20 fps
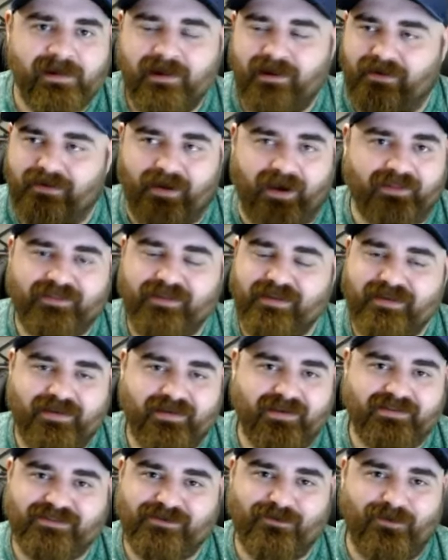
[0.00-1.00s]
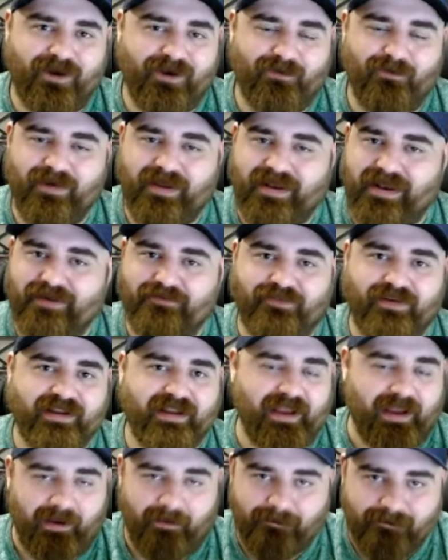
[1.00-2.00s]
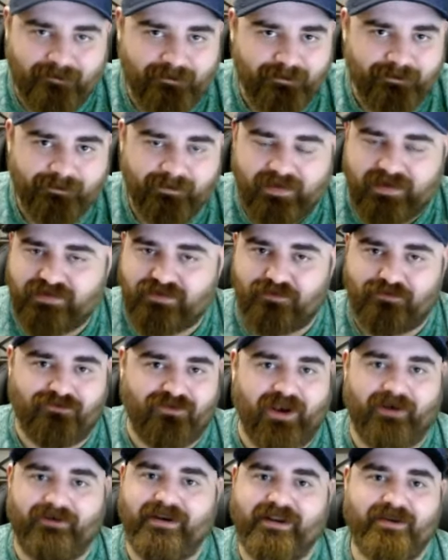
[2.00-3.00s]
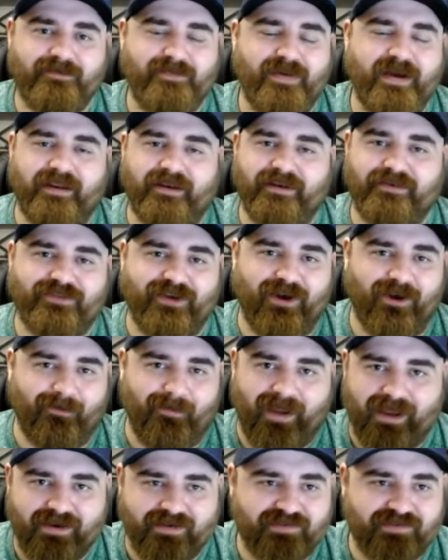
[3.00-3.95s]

Not that he doesn't want to win every game, He's a very competitive young man.